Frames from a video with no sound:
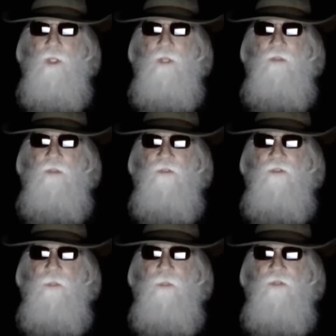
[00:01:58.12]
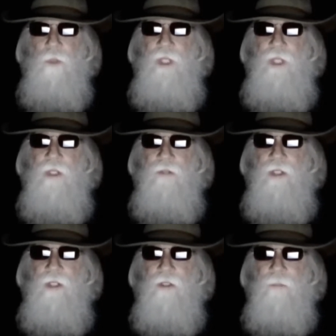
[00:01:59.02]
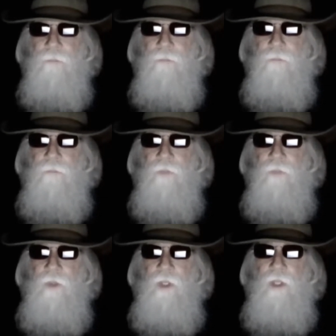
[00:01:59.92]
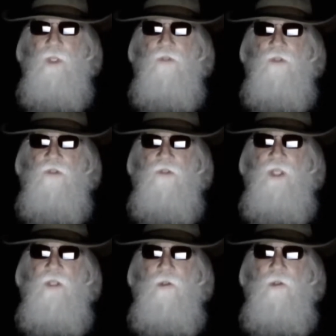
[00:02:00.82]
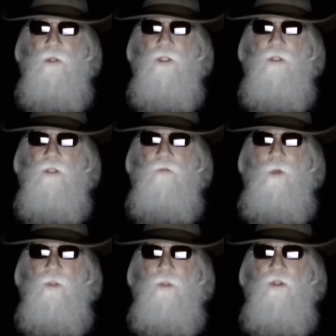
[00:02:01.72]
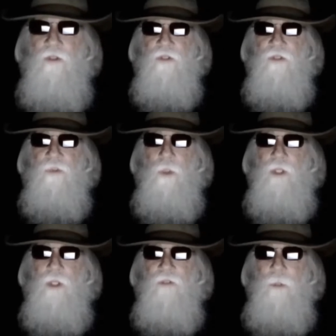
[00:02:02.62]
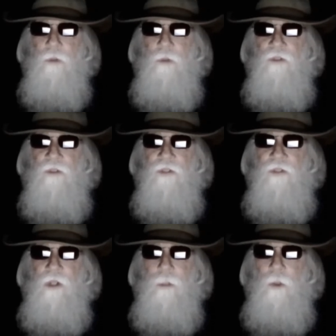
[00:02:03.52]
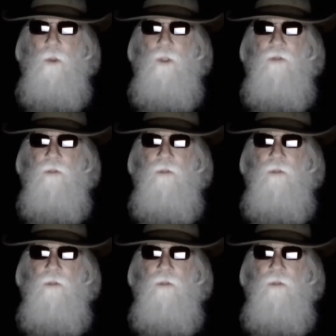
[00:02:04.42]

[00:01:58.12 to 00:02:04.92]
This is a misreading of Hutton. Such angular unconformities the one exposed at Siccar Point,